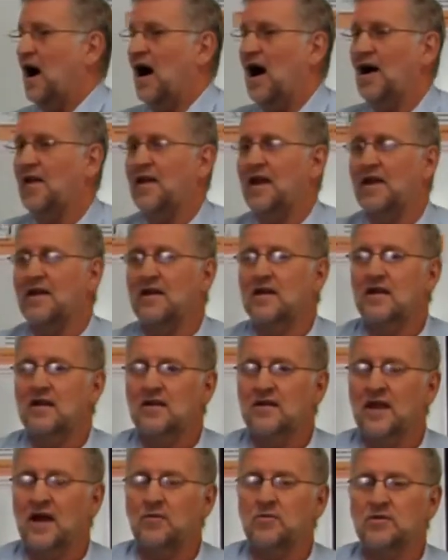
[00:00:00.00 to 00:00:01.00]
And then
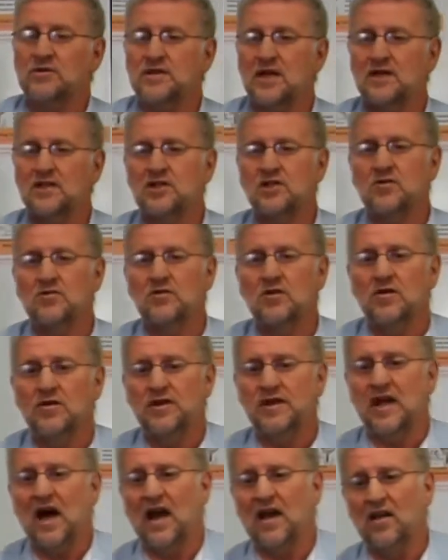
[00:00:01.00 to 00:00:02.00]
they will send you
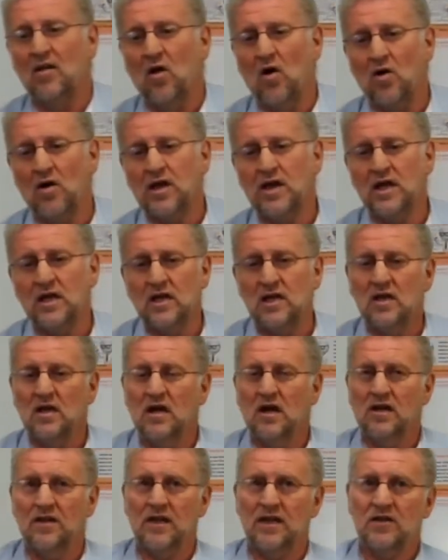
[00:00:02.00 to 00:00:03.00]
the unlock key,
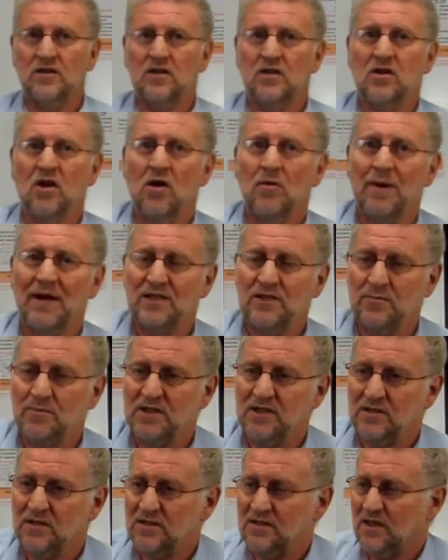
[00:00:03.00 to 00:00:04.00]
and then you can go about your
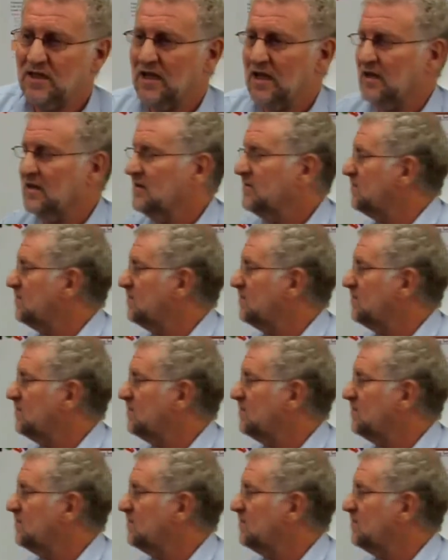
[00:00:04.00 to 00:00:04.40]
business again.